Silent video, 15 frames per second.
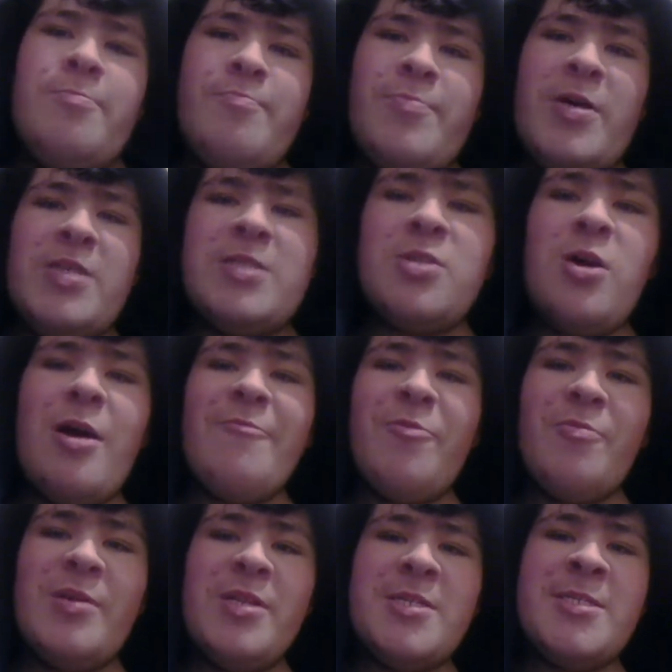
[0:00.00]
But it's time for
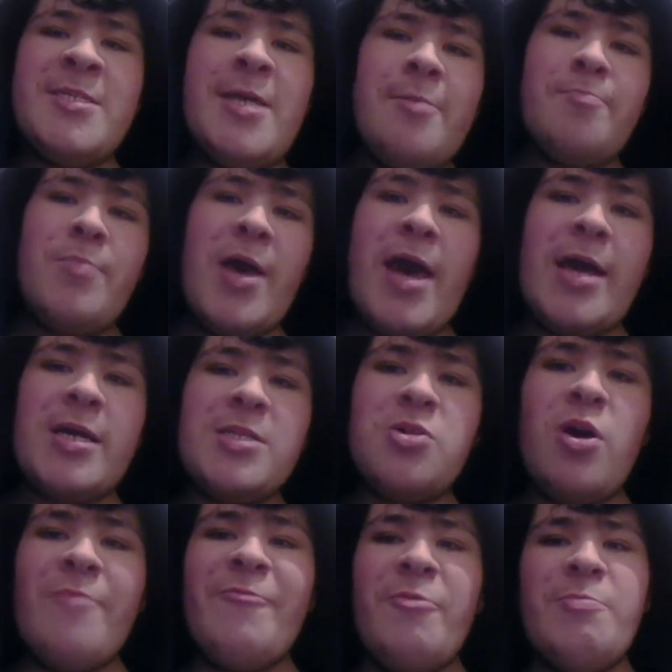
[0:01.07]
me to shove back. It's
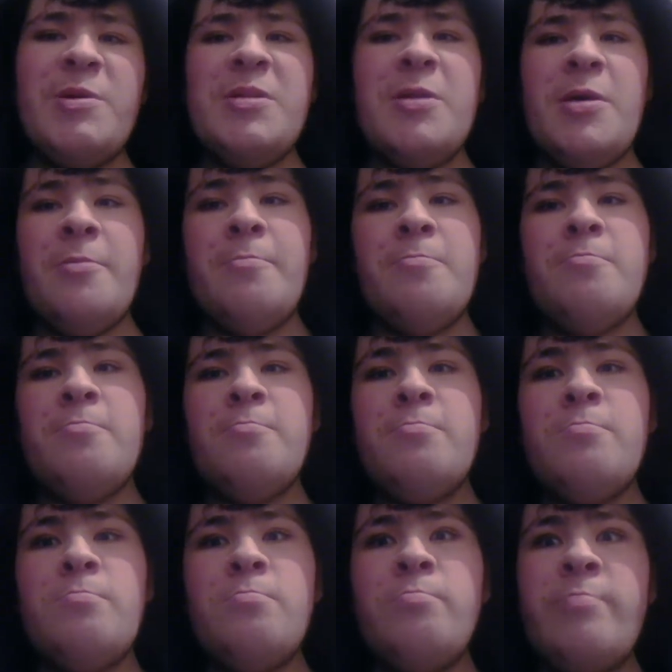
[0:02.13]
time for me to
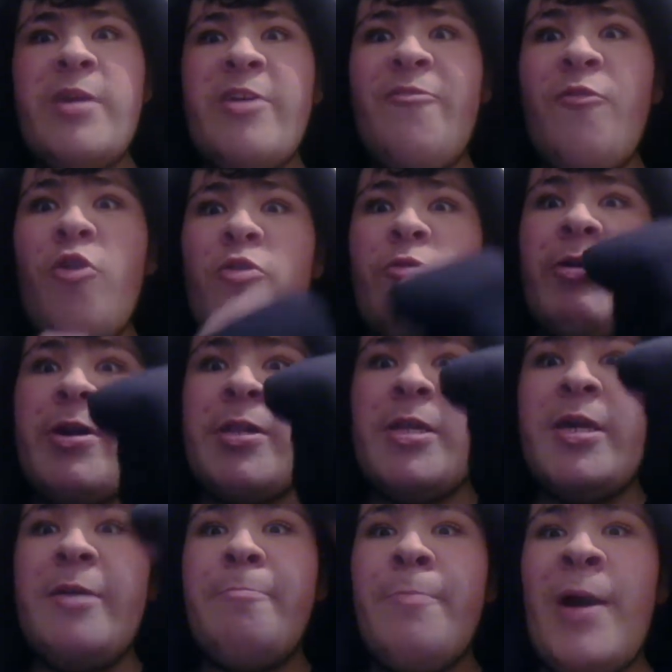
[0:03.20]

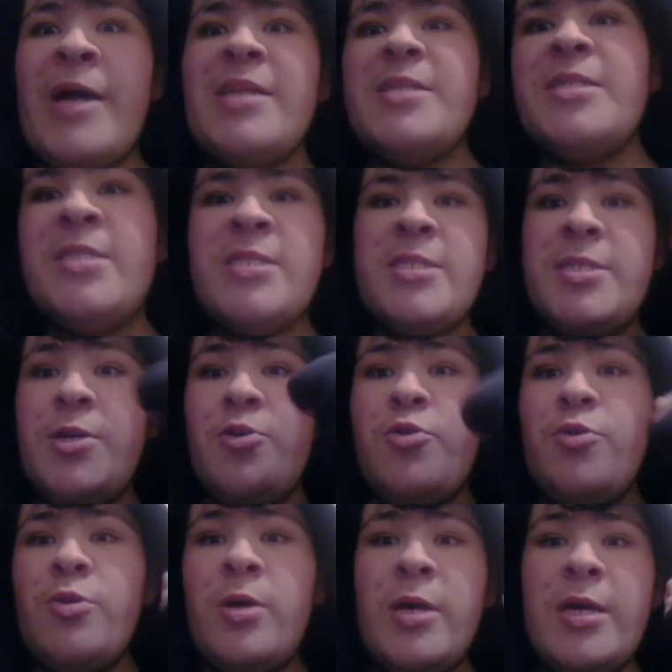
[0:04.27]
metaphorically punch
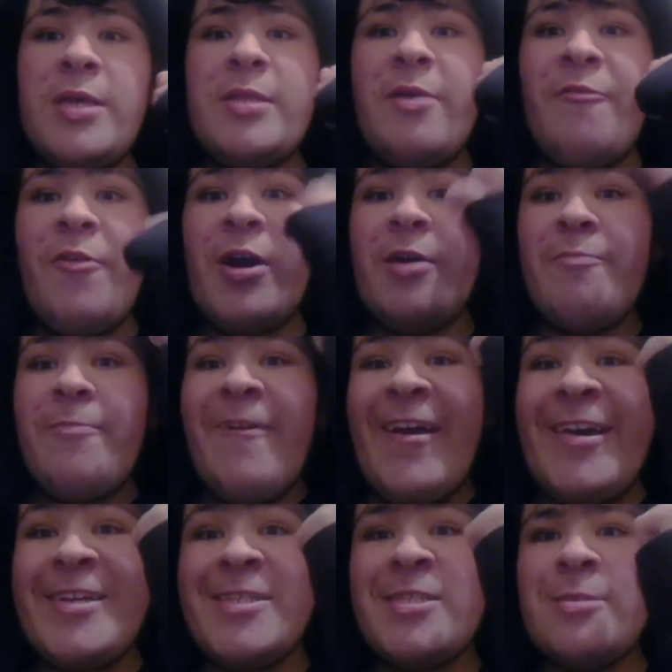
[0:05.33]
you in the fucking
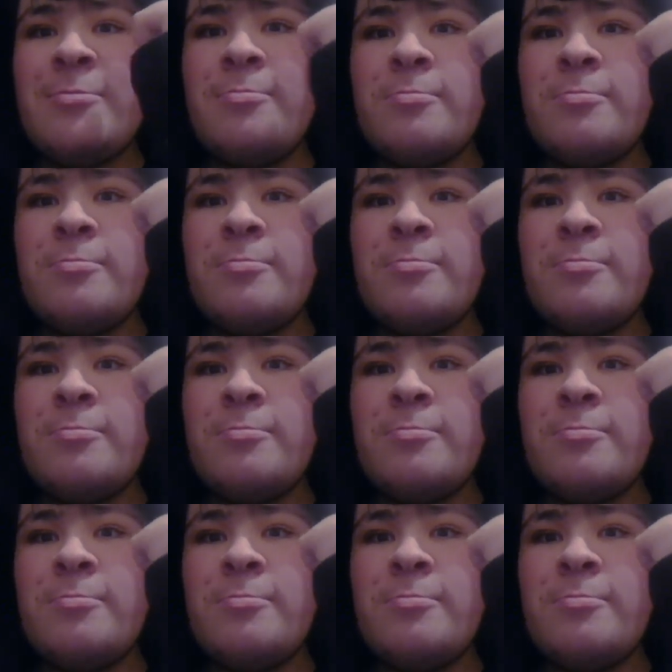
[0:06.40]
face.